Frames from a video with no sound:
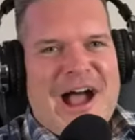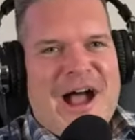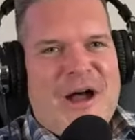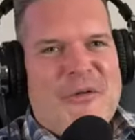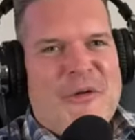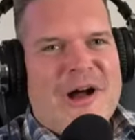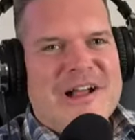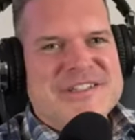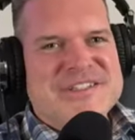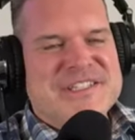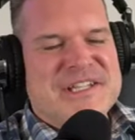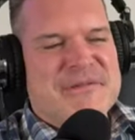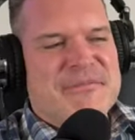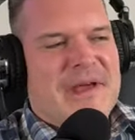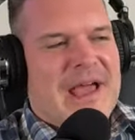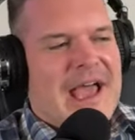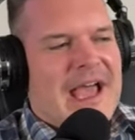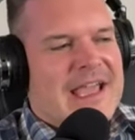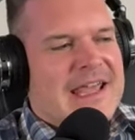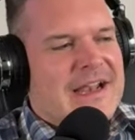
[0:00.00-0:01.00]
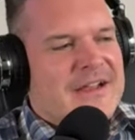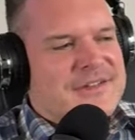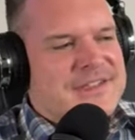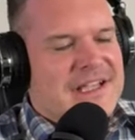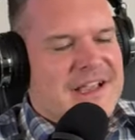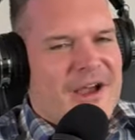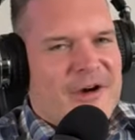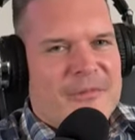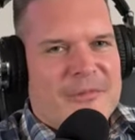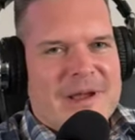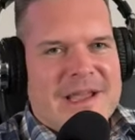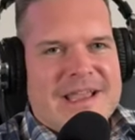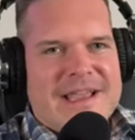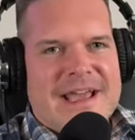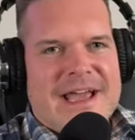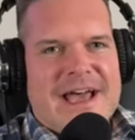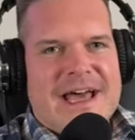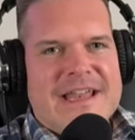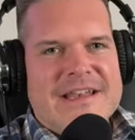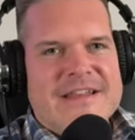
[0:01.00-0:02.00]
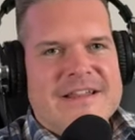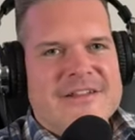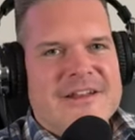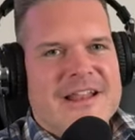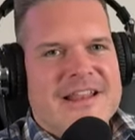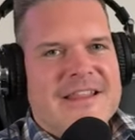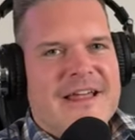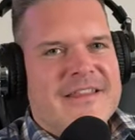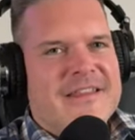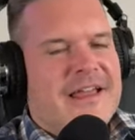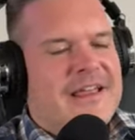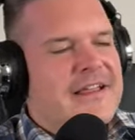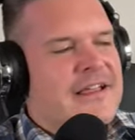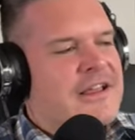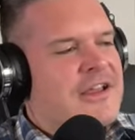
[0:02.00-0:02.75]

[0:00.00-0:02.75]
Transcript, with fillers: I, watched it back and I was like, oh my god, dude, that